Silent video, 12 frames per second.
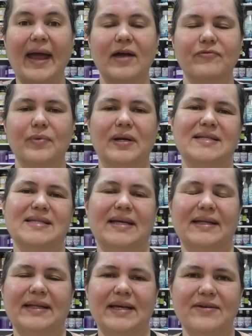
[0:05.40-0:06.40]
everyone, it's
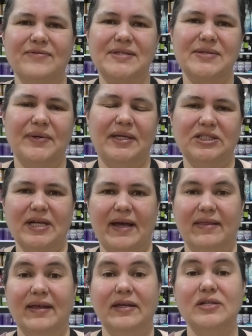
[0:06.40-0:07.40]
Keely here for Soy and Shea,
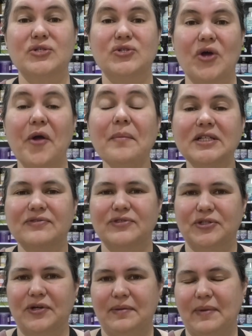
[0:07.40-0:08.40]
and thank you so much for
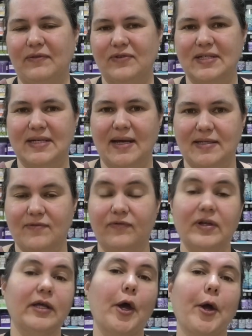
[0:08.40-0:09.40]
joining me for today's
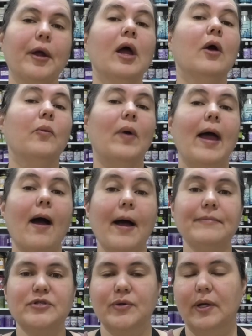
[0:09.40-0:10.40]
video where
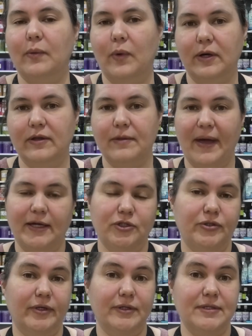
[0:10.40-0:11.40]
I'm doing one of the
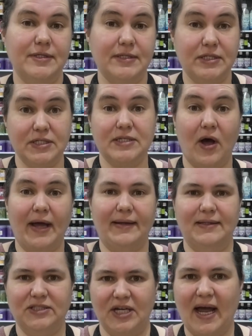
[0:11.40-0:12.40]
Patreon's
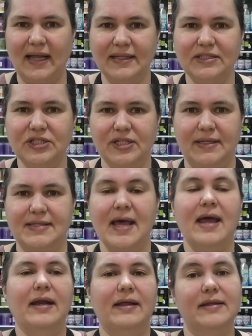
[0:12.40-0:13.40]
design challenges.
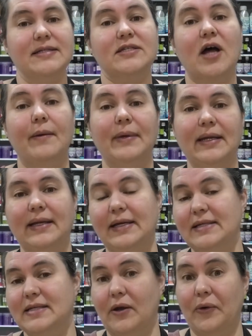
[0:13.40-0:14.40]
Now this time it
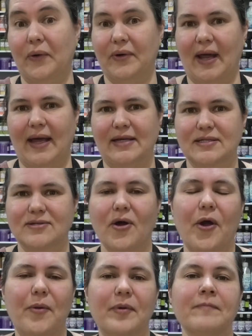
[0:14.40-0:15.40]
is not a
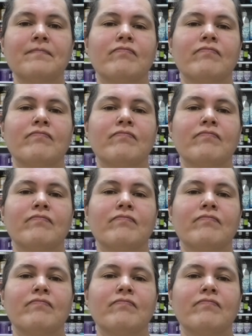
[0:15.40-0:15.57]
soap.